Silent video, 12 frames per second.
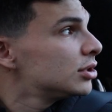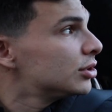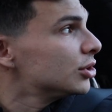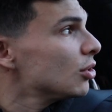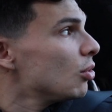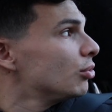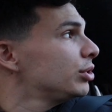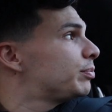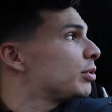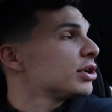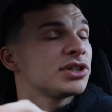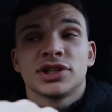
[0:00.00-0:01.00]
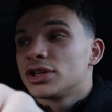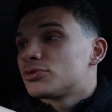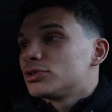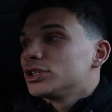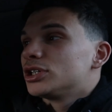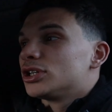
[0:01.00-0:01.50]
the only person that's
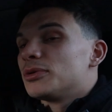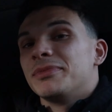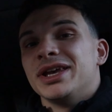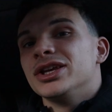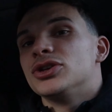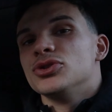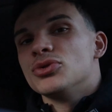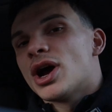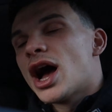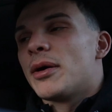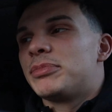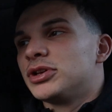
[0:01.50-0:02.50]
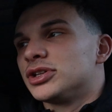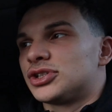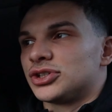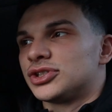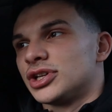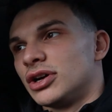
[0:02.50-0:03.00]
really gonna make you happy is
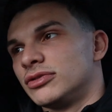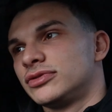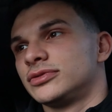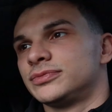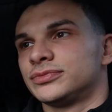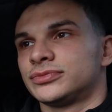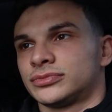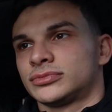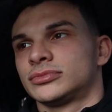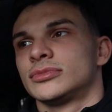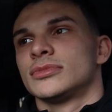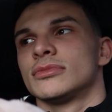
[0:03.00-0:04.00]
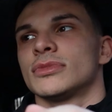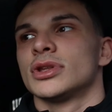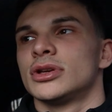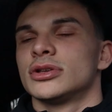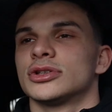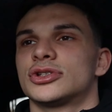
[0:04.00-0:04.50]
yourself.
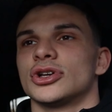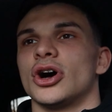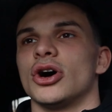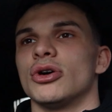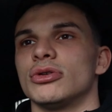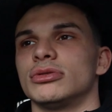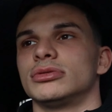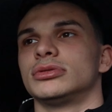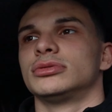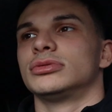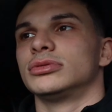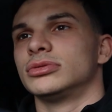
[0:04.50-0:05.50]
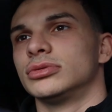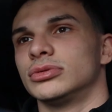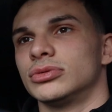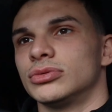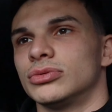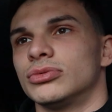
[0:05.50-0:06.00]
So
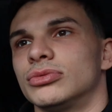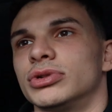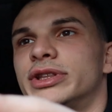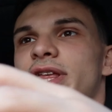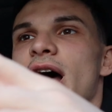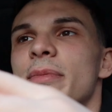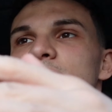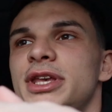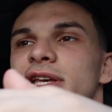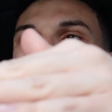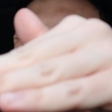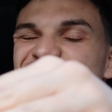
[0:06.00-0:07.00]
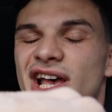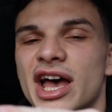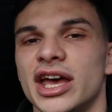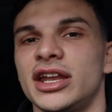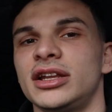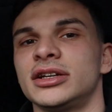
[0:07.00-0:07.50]
with that being
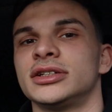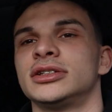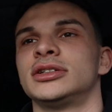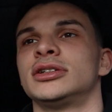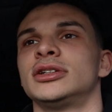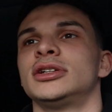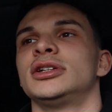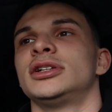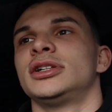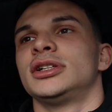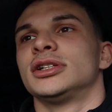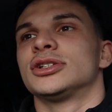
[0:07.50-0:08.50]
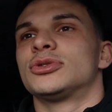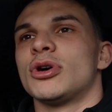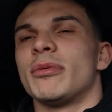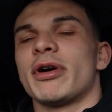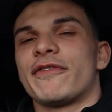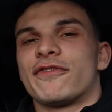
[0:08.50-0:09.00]
said, to
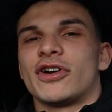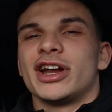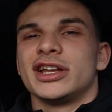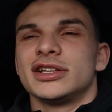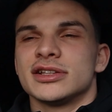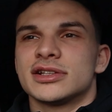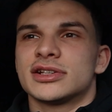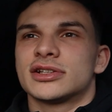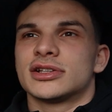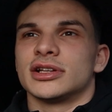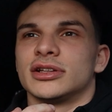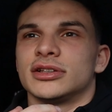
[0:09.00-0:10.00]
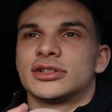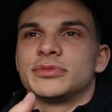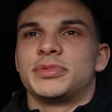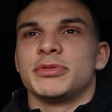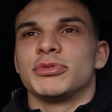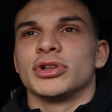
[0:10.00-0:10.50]
all my friends and to
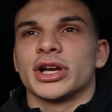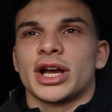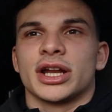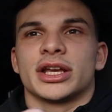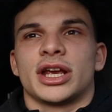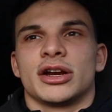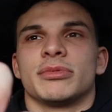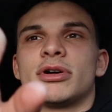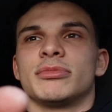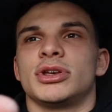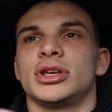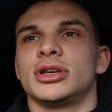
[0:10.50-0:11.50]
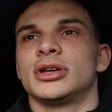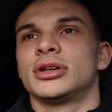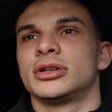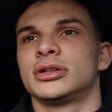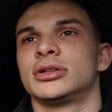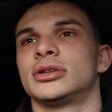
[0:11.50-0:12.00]
people that kind of care about me,
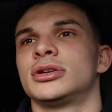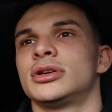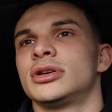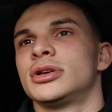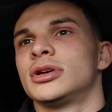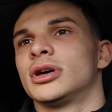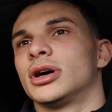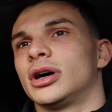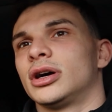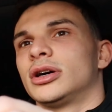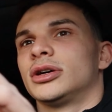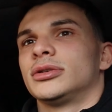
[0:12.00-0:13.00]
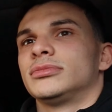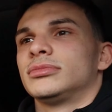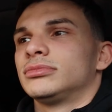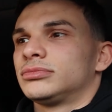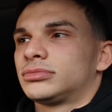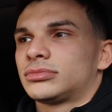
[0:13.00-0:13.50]

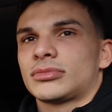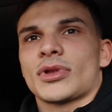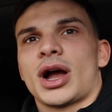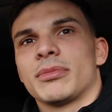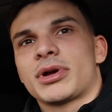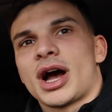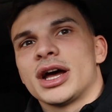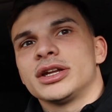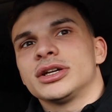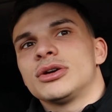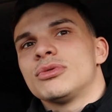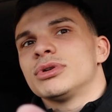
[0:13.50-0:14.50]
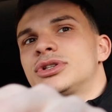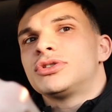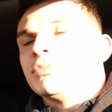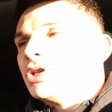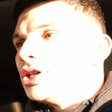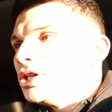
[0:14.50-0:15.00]
I'm kind of going
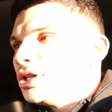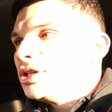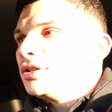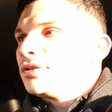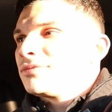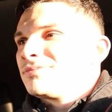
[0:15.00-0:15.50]
to be